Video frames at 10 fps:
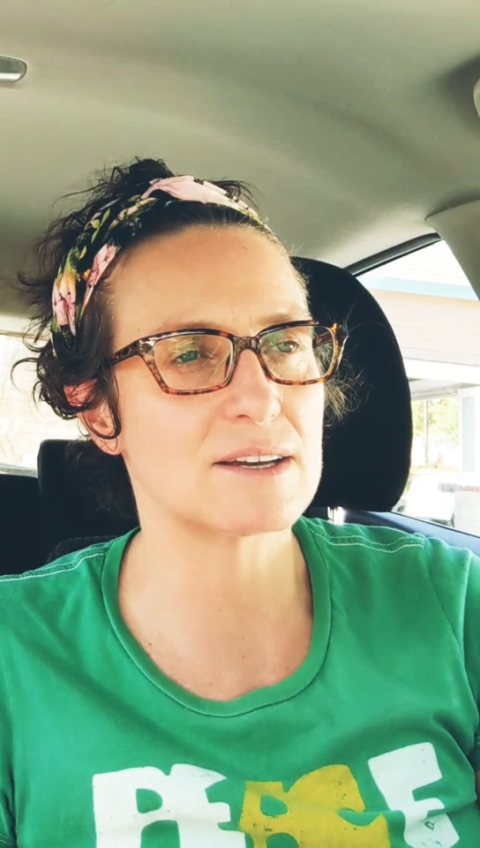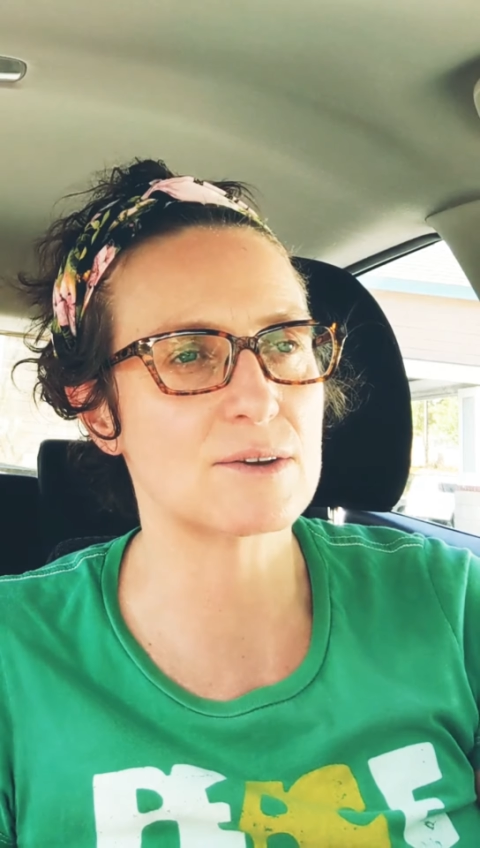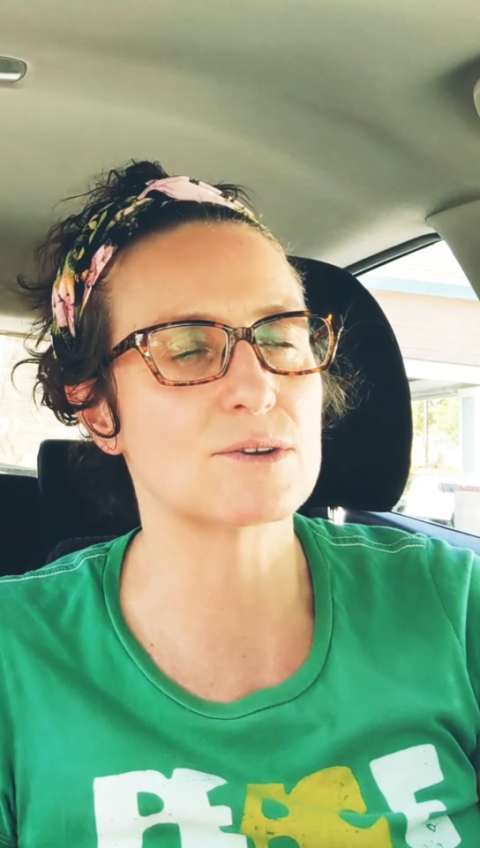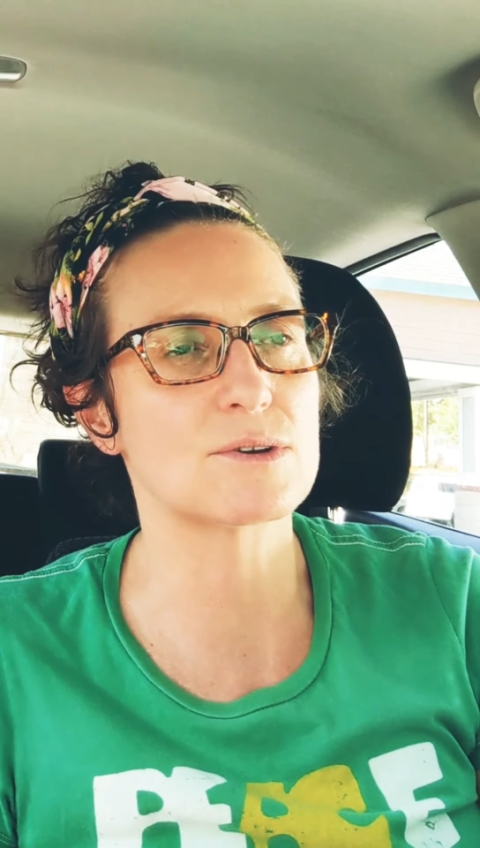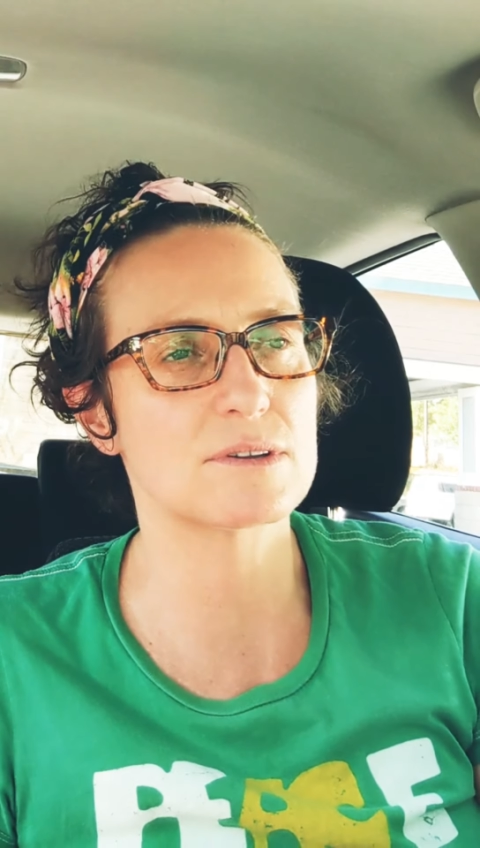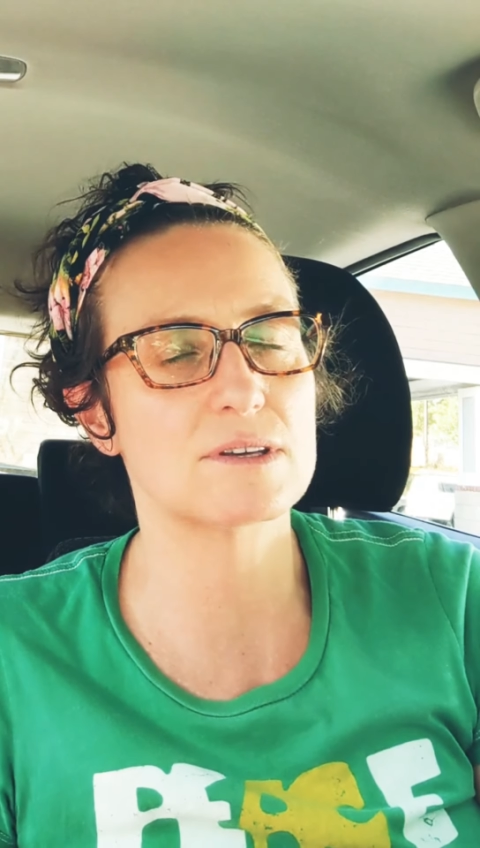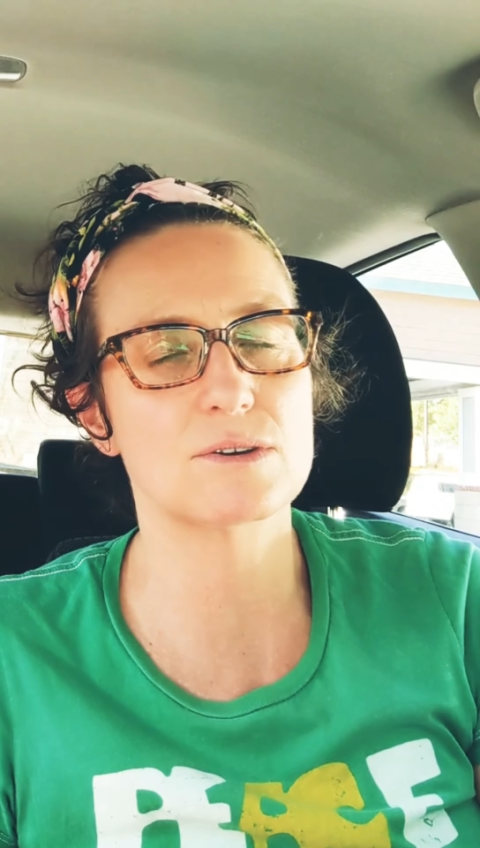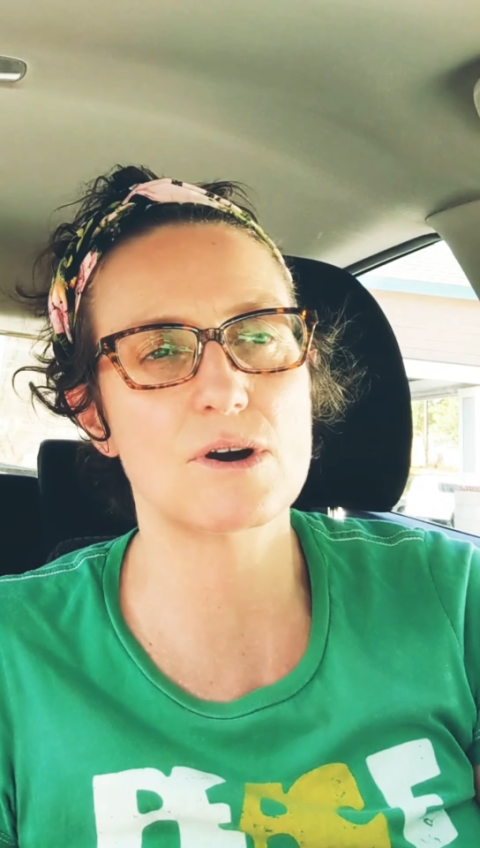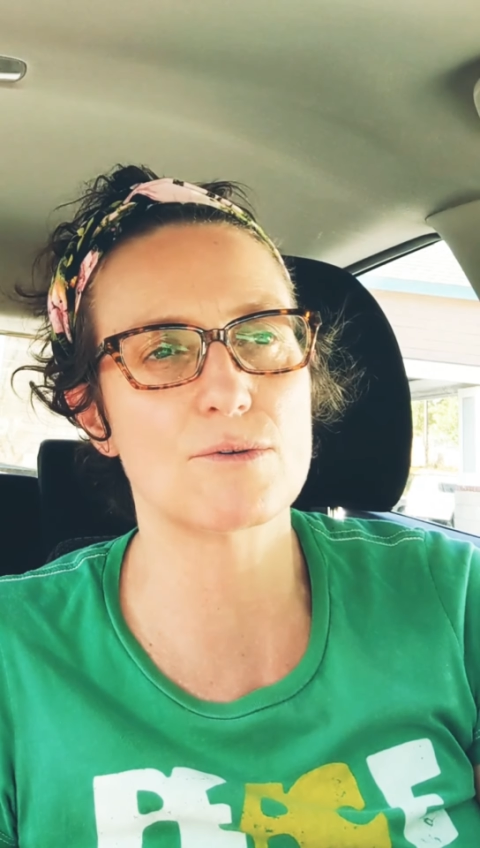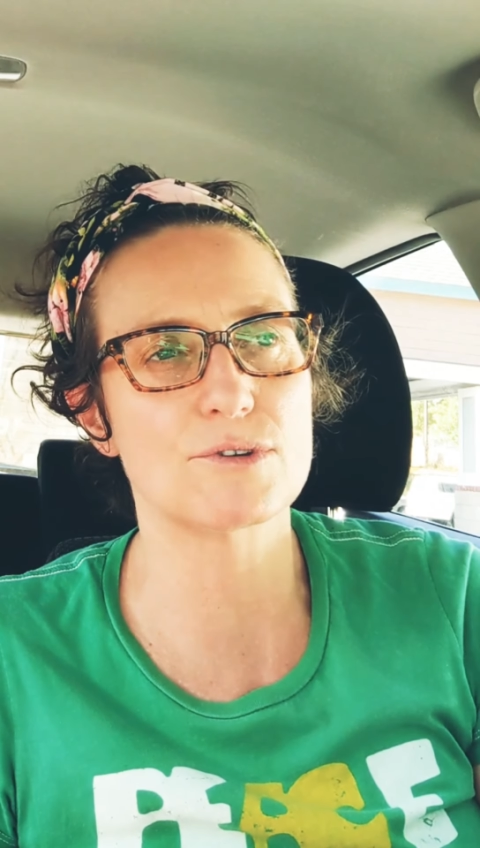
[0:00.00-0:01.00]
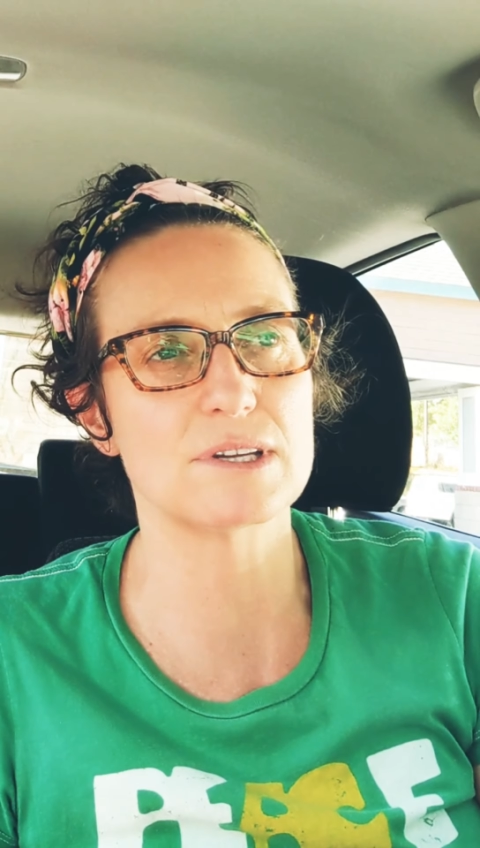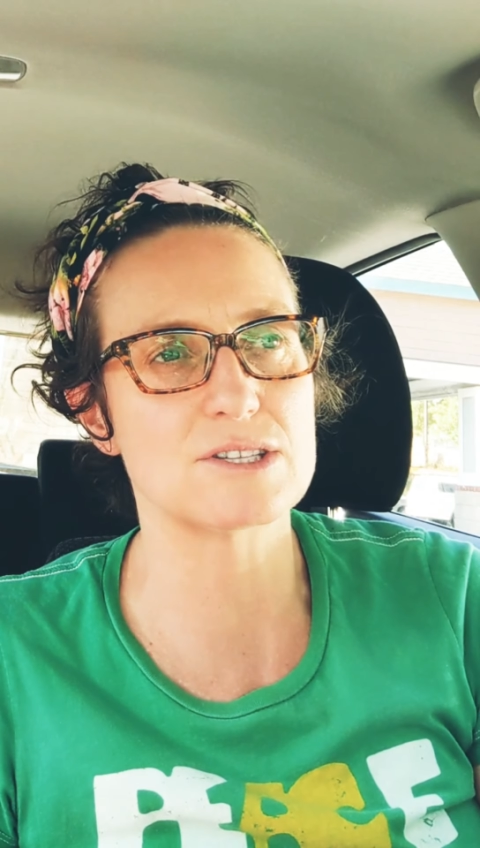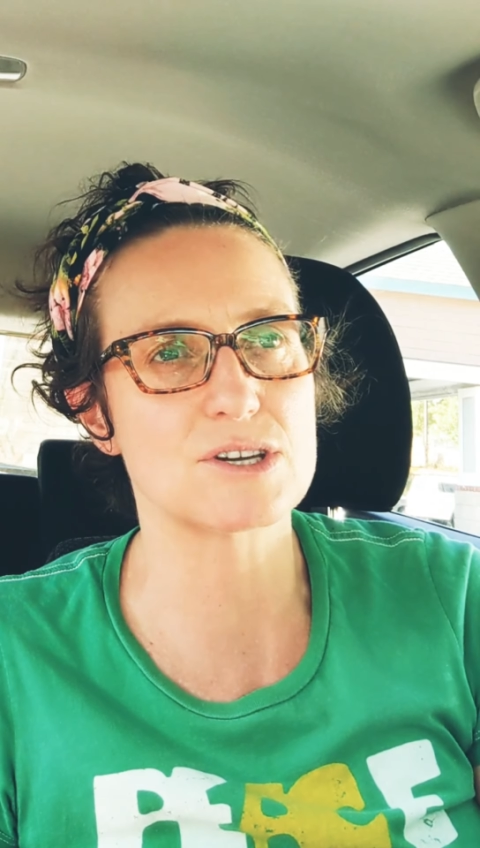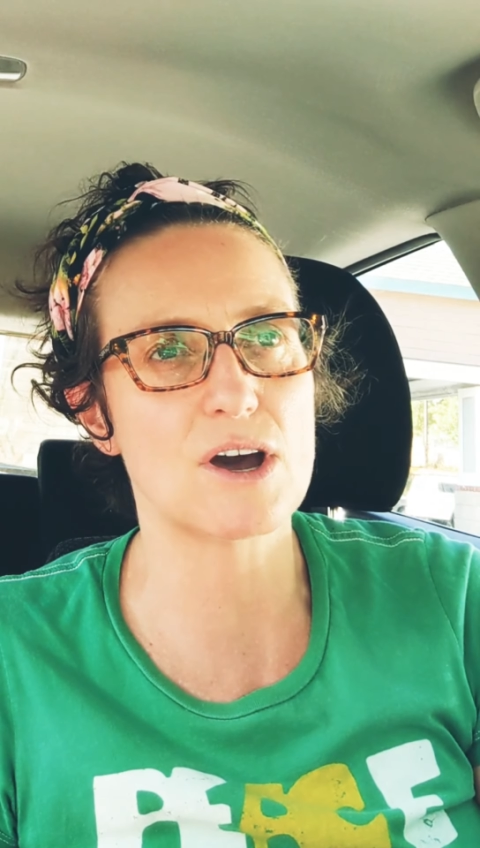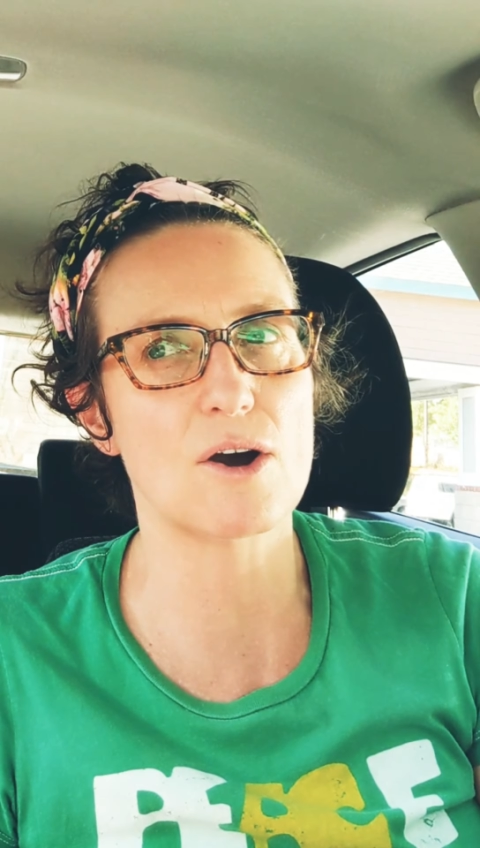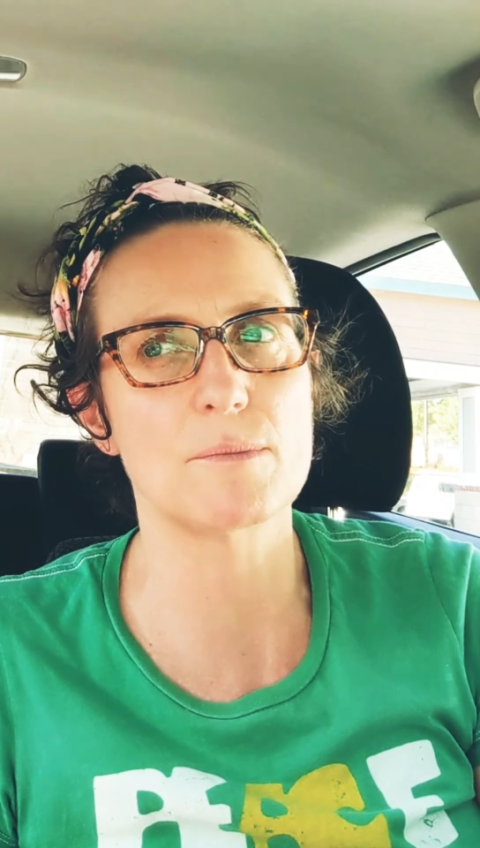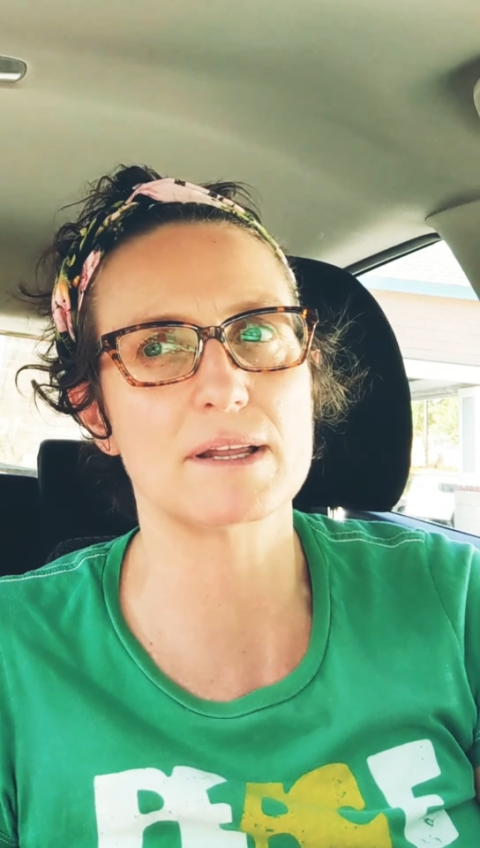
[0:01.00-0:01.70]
you know, you go if you need to go.